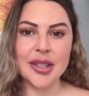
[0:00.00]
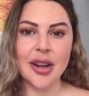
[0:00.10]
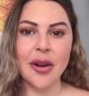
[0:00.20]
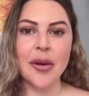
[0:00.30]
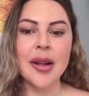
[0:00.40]

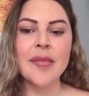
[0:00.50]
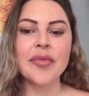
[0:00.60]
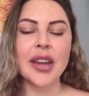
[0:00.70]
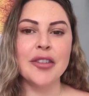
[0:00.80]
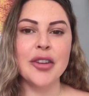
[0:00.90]
So,
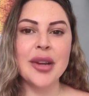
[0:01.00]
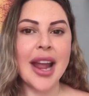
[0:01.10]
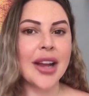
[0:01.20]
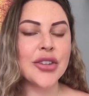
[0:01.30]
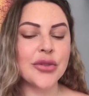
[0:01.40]
if you
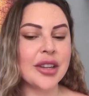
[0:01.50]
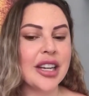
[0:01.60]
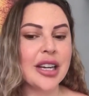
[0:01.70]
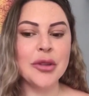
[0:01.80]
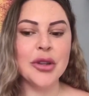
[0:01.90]
can't
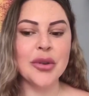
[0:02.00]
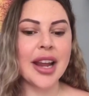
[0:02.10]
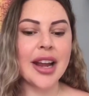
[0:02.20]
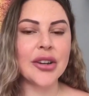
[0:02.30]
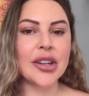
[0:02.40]
dream, you
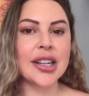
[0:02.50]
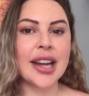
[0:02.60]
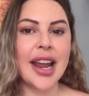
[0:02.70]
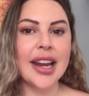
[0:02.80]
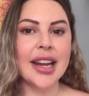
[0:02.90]
can't
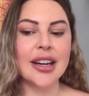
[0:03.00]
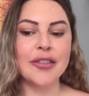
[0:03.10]
create.